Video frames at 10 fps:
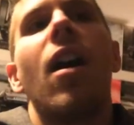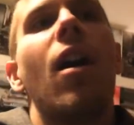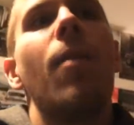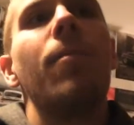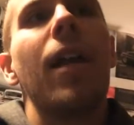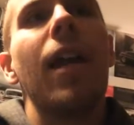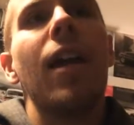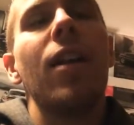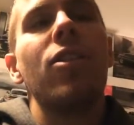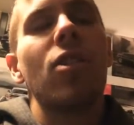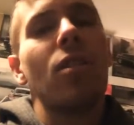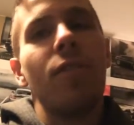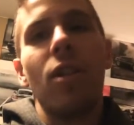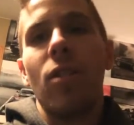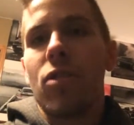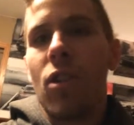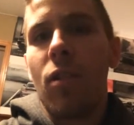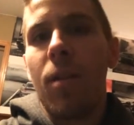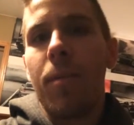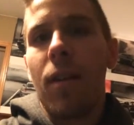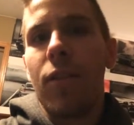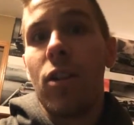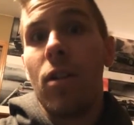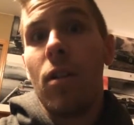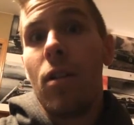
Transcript: Um, and share the video. Share the crap out of it.